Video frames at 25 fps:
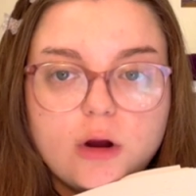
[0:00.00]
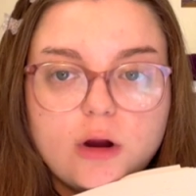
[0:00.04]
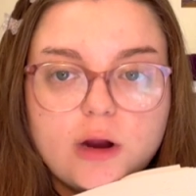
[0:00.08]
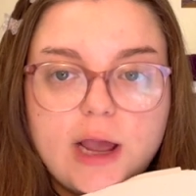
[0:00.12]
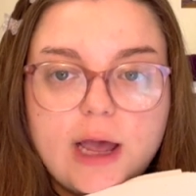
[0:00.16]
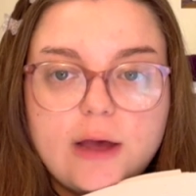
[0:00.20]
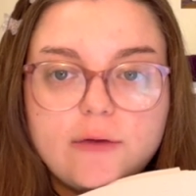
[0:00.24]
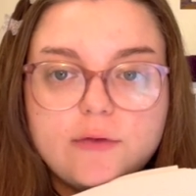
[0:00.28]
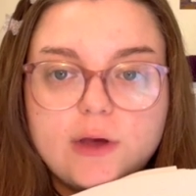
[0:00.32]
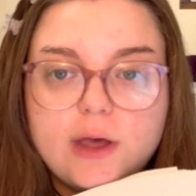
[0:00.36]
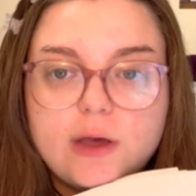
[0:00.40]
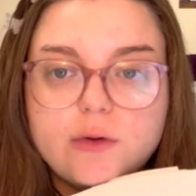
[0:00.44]

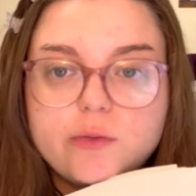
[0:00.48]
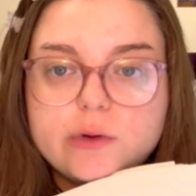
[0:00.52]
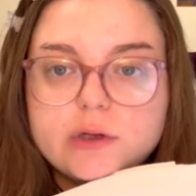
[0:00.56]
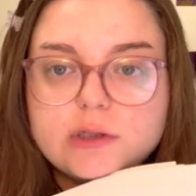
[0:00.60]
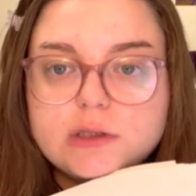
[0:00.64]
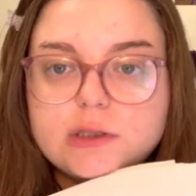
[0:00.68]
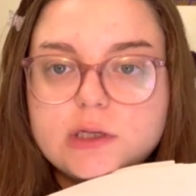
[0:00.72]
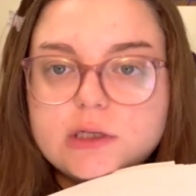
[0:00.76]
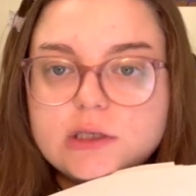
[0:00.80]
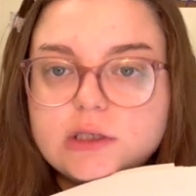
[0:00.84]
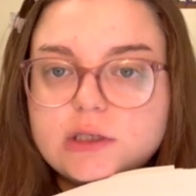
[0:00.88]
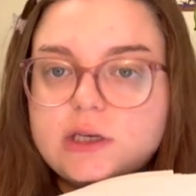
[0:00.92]
Cafe was
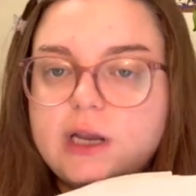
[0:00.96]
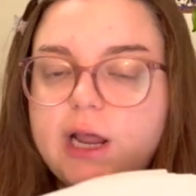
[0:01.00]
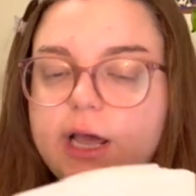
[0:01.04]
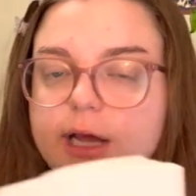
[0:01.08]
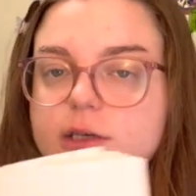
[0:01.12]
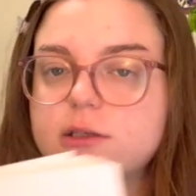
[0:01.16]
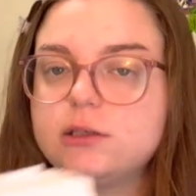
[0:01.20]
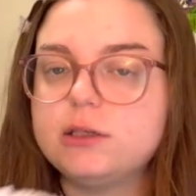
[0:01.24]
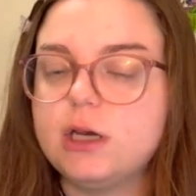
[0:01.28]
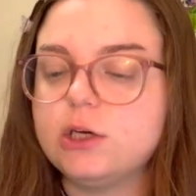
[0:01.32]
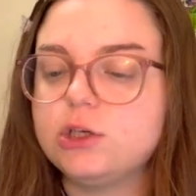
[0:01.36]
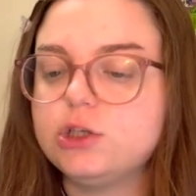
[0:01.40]
this
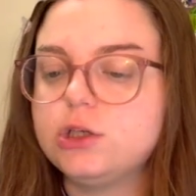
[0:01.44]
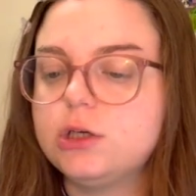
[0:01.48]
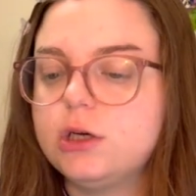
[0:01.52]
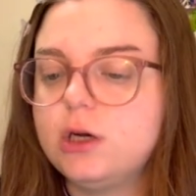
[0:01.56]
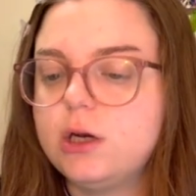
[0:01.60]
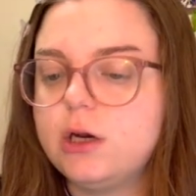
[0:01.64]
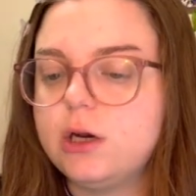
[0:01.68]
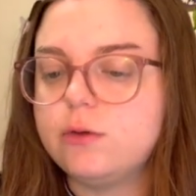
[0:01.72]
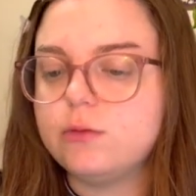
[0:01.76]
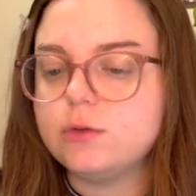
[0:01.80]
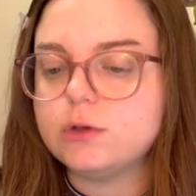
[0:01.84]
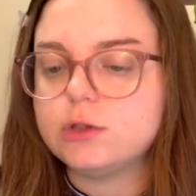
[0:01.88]
next session,
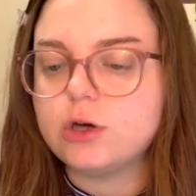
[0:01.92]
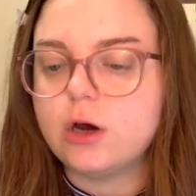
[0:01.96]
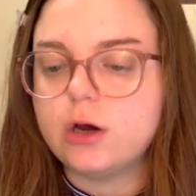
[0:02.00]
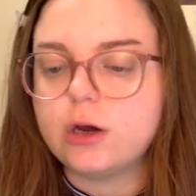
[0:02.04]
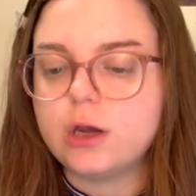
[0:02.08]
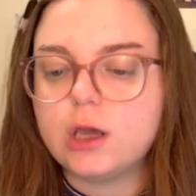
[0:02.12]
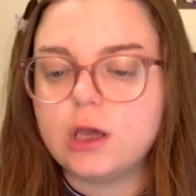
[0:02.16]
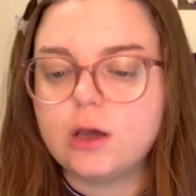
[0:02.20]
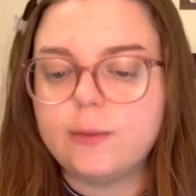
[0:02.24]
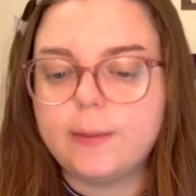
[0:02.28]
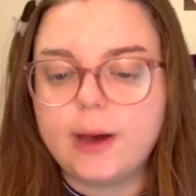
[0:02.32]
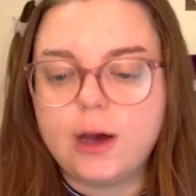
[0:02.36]
and it was
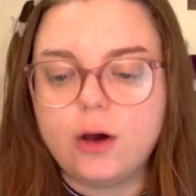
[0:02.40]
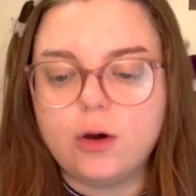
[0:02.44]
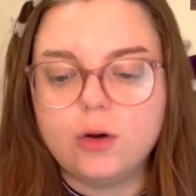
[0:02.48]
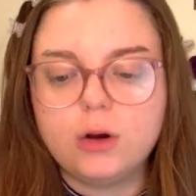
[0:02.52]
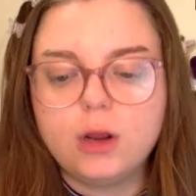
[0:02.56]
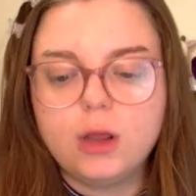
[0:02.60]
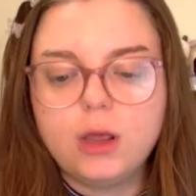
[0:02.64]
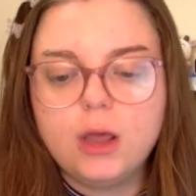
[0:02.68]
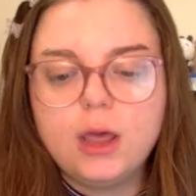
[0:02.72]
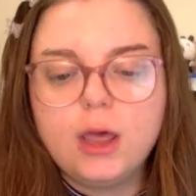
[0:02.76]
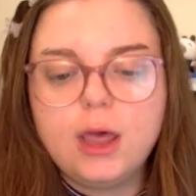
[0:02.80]
talking about